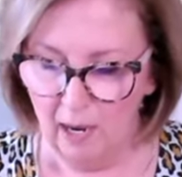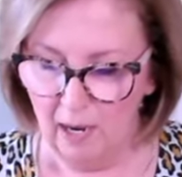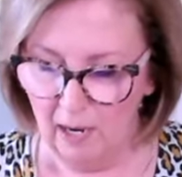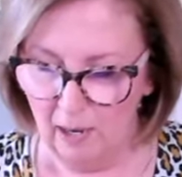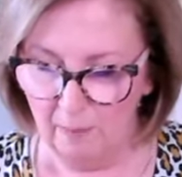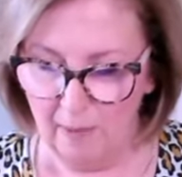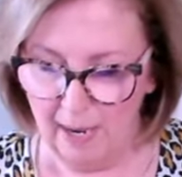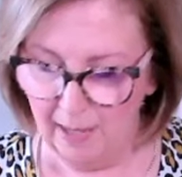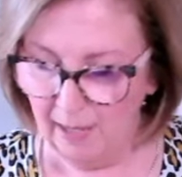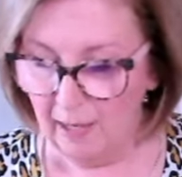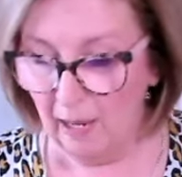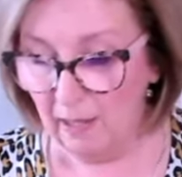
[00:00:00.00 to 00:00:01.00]
um,
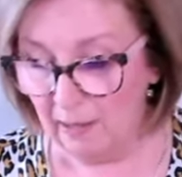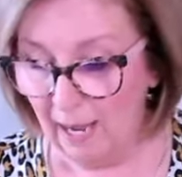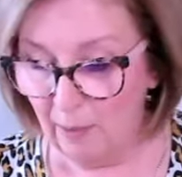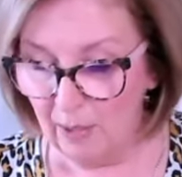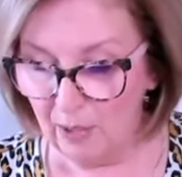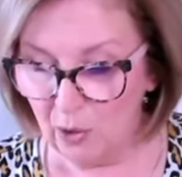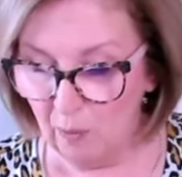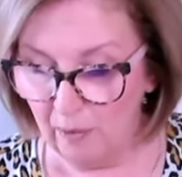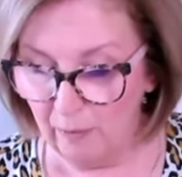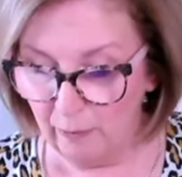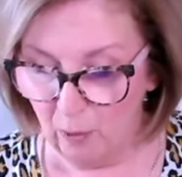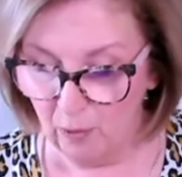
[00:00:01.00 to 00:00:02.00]
and allow it to
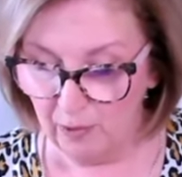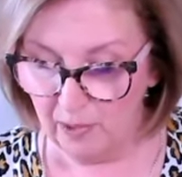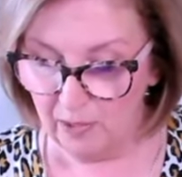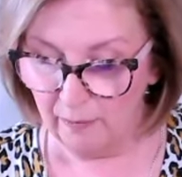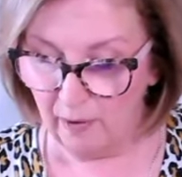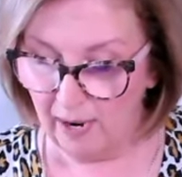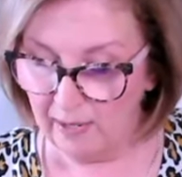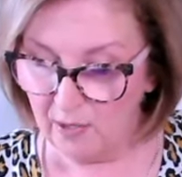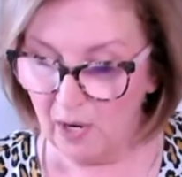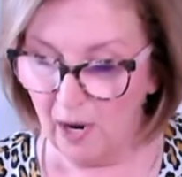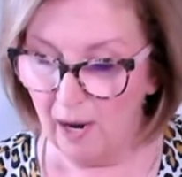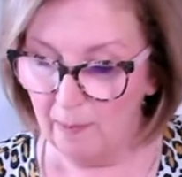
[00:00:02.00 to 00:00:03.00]
unfold in divine
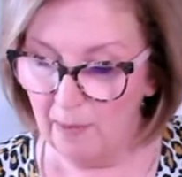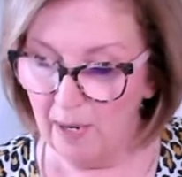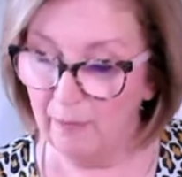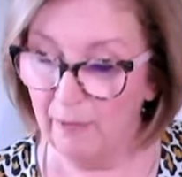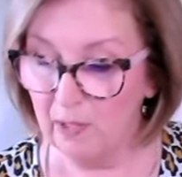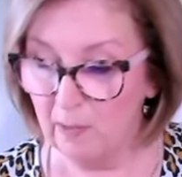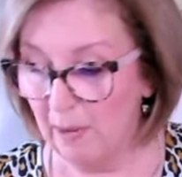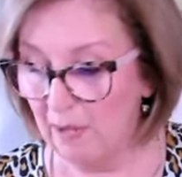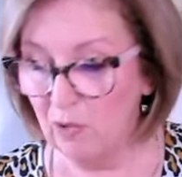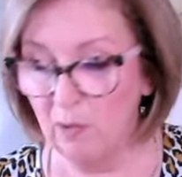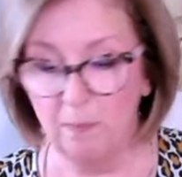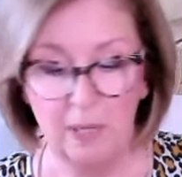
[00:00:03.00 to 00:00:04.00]
time. If it's
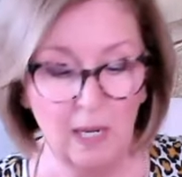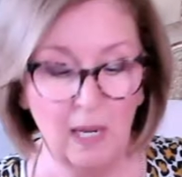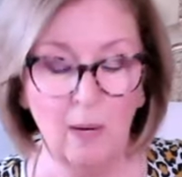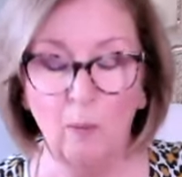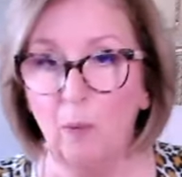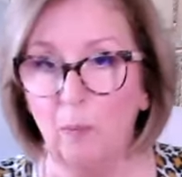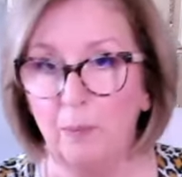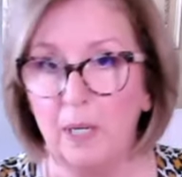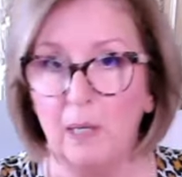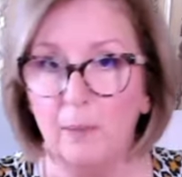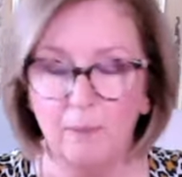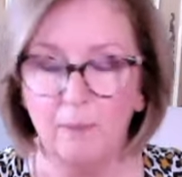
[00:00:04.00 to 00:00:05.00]
meant to be, it will
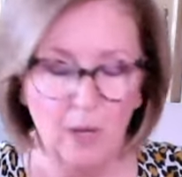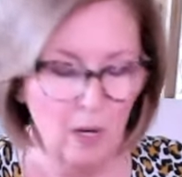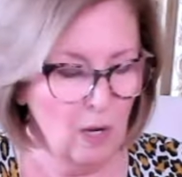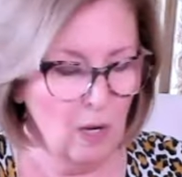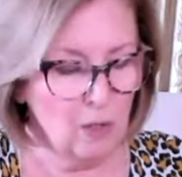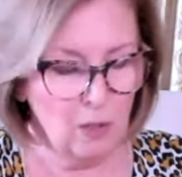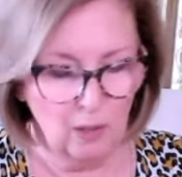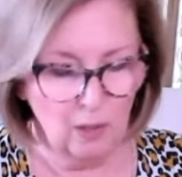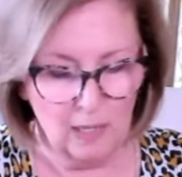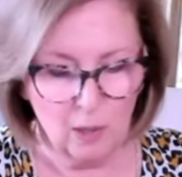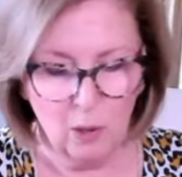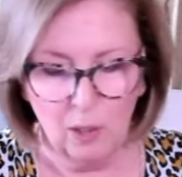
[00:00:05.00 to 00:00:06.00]
be. So
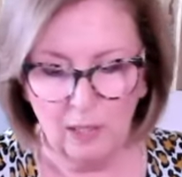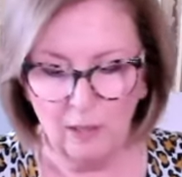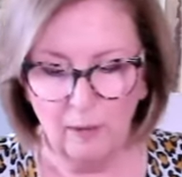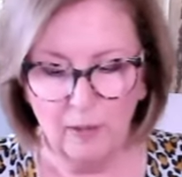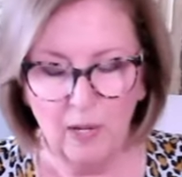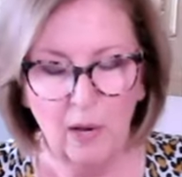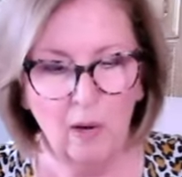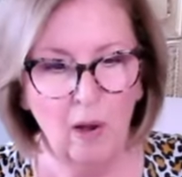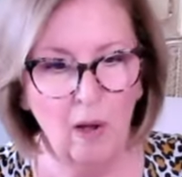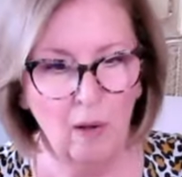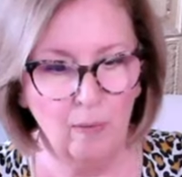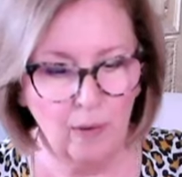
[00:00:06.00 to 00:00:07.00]
let's look at the Ten
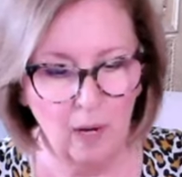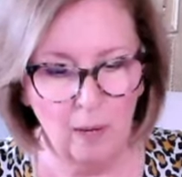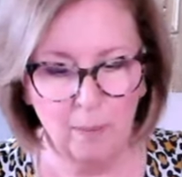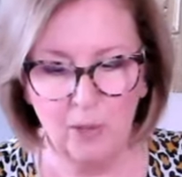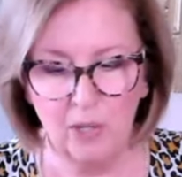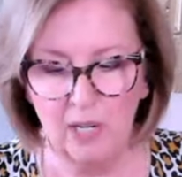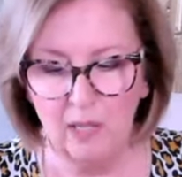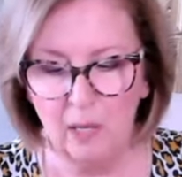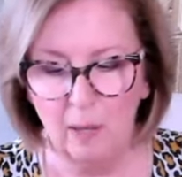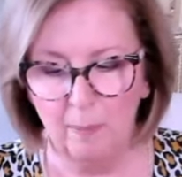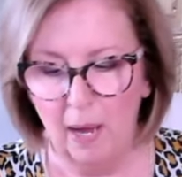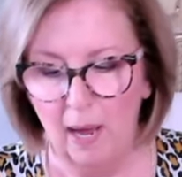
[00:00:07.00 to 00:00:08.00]
of Cups in
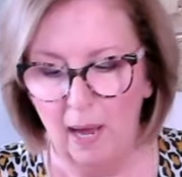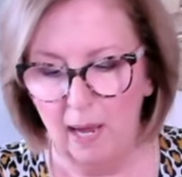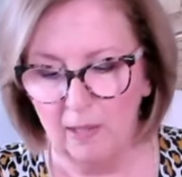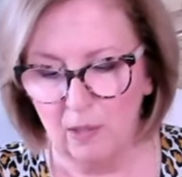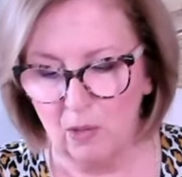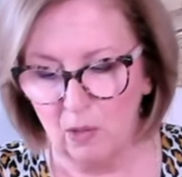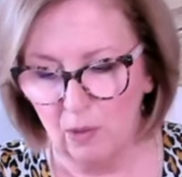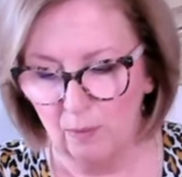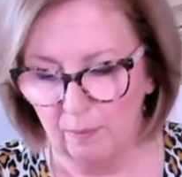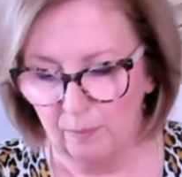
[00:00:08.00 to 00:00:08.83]
the past.